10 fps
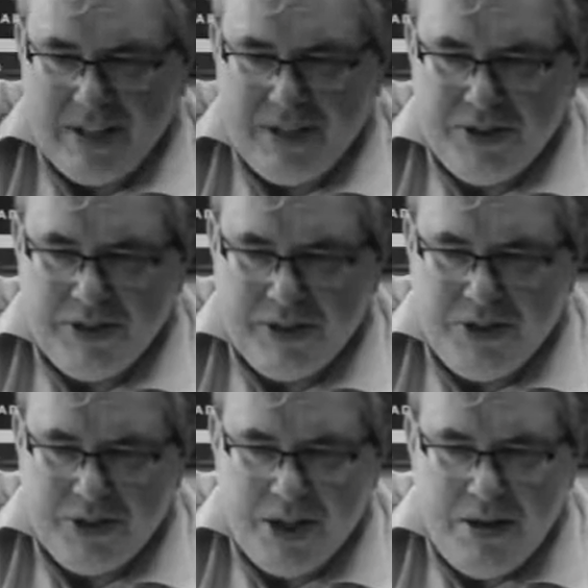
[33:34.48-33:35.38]
it's a great
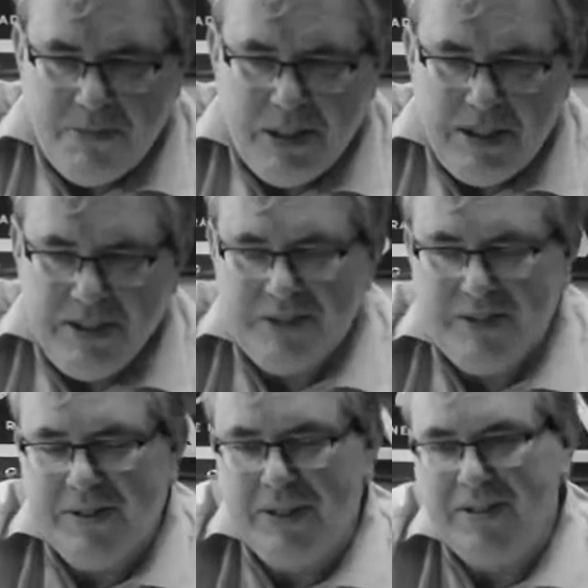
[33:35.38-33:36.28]
shame really
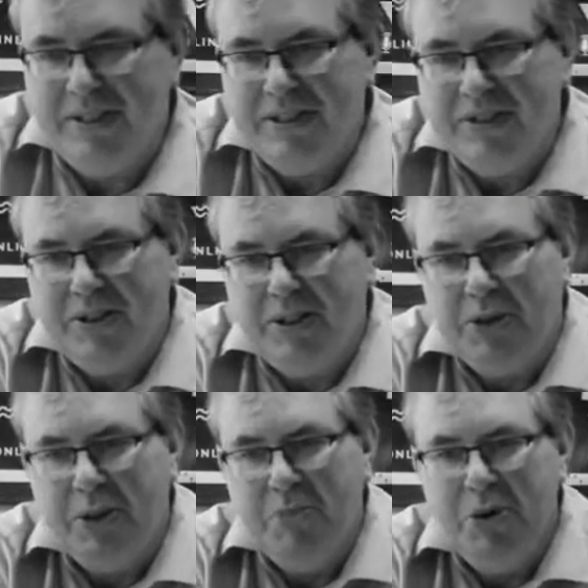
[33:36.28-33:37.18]
that there isn't
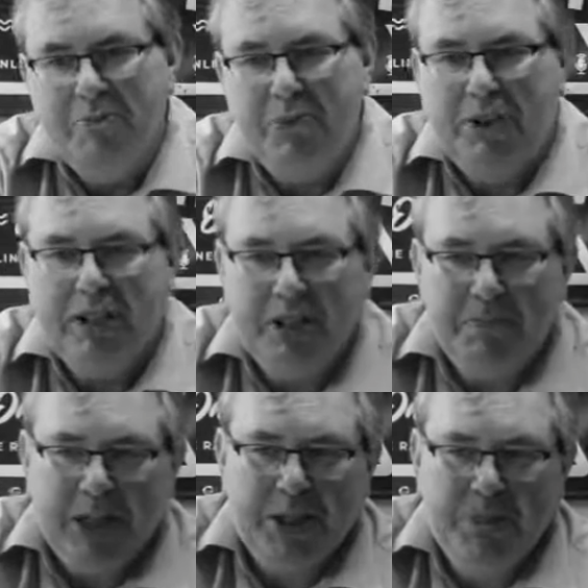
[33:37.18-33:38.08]
another movement like the
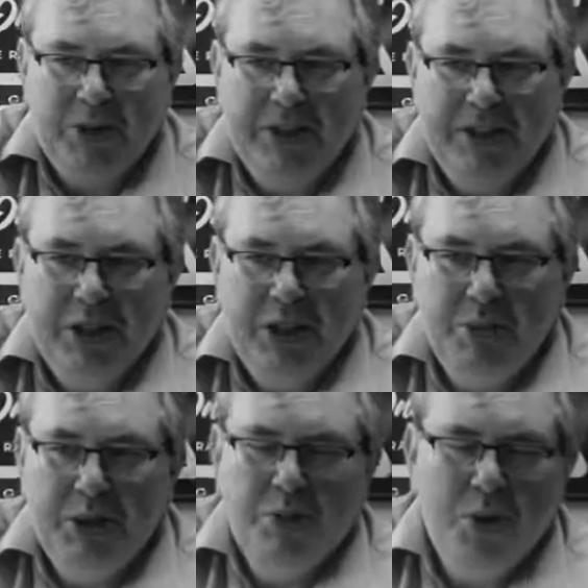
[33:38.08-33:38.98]
Blaxploitation,
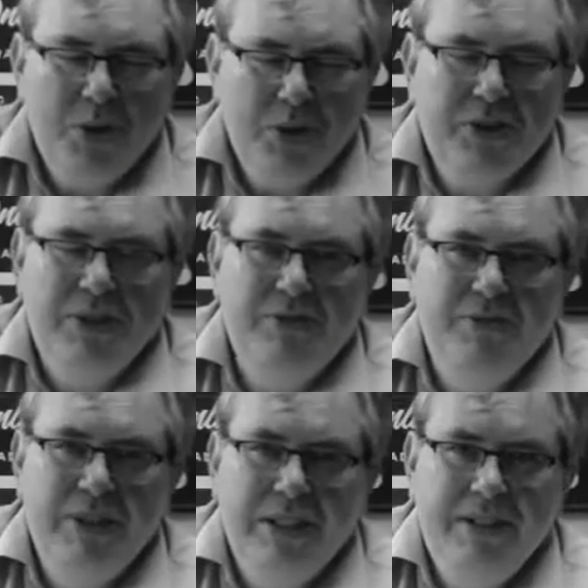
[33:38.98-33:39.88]
which was
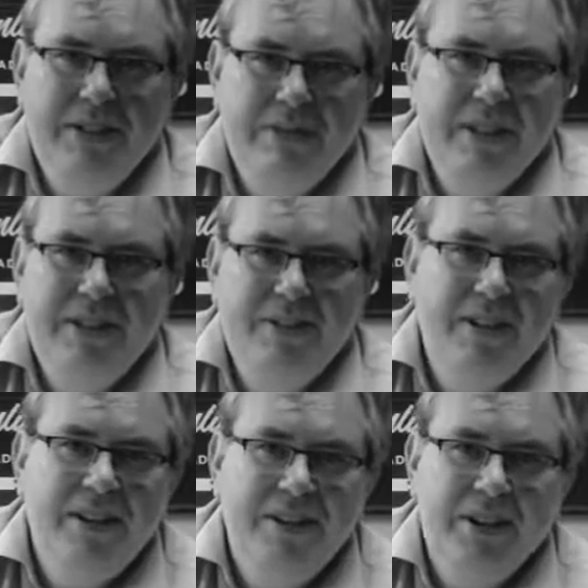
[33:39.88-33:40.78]
really, really
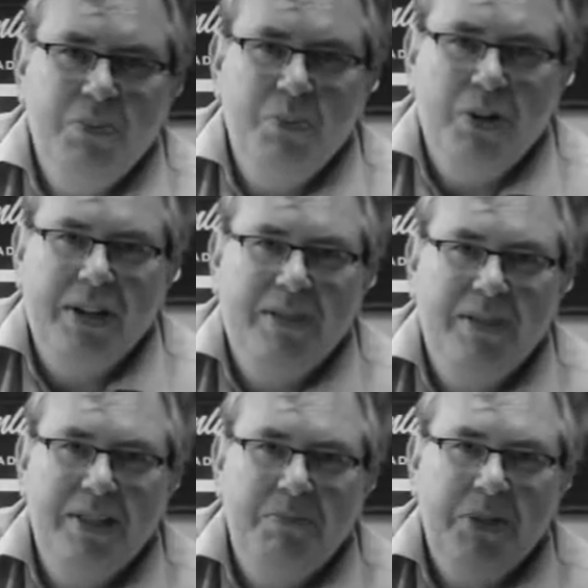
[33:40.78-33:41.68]
daring in what it
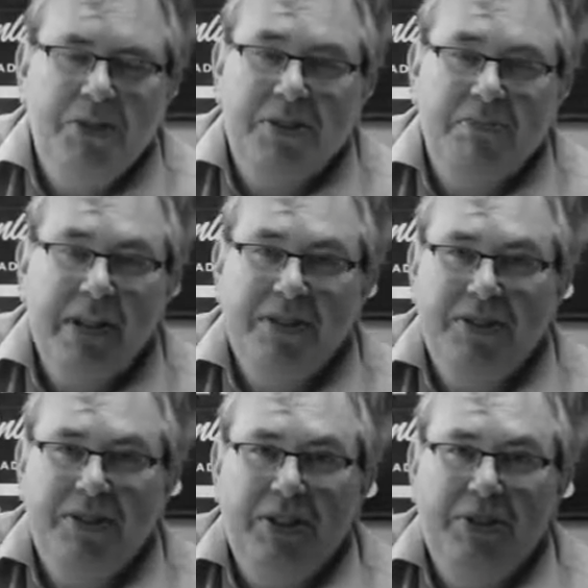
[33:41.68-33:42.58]
did, because it
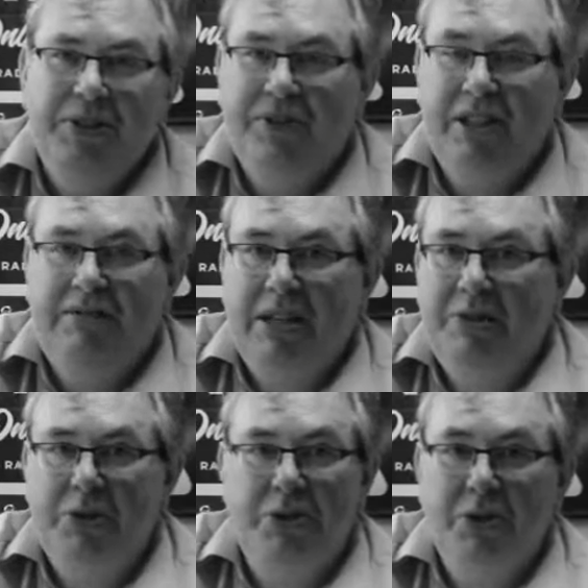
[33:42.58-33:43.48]
basically just turned
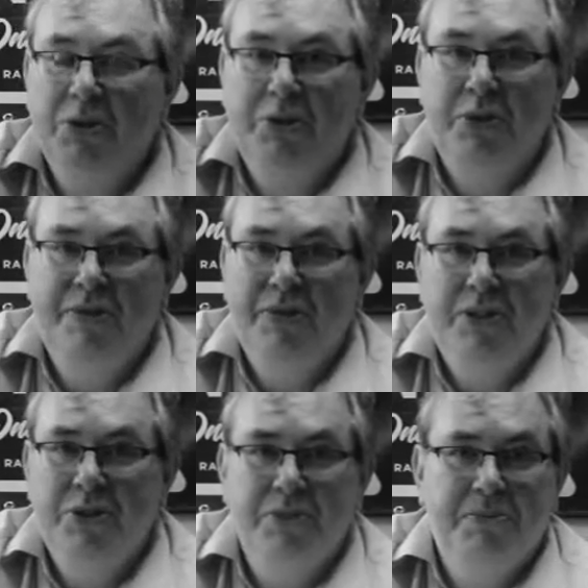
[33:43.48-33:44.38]
around and stuck 2
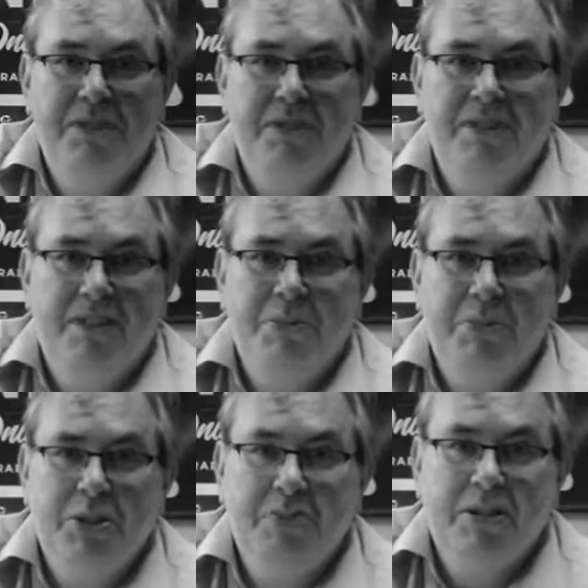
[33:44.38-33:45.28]
fingers up to the
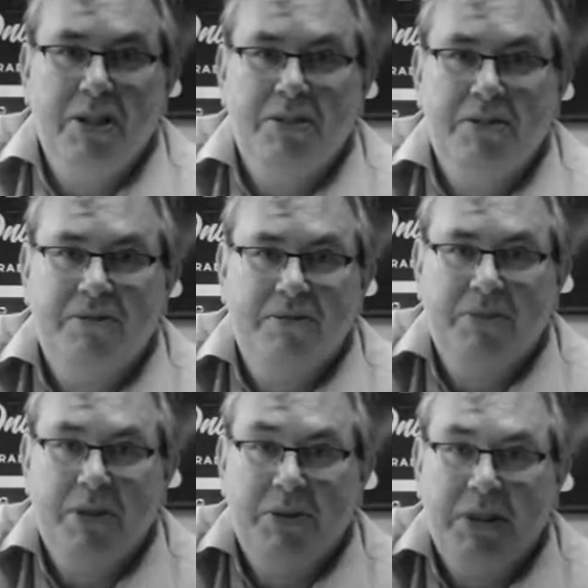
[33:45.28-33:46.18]
establishment.
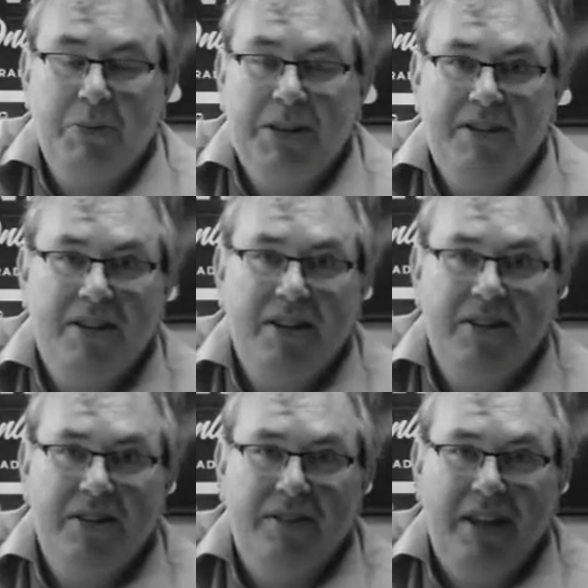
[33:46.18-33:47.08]
That was how it
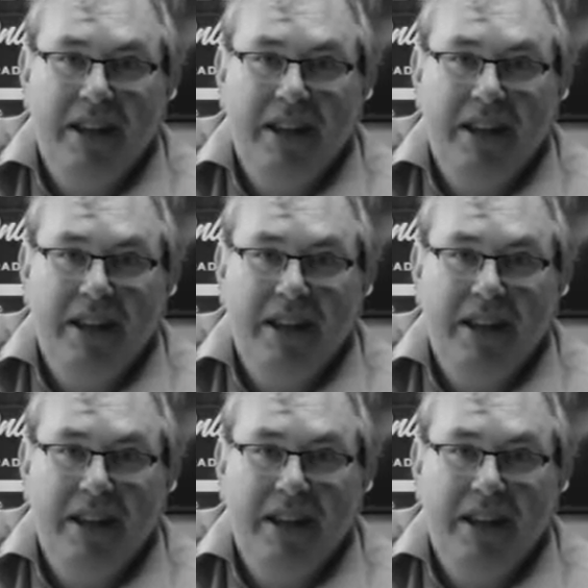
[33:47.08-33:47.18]
started.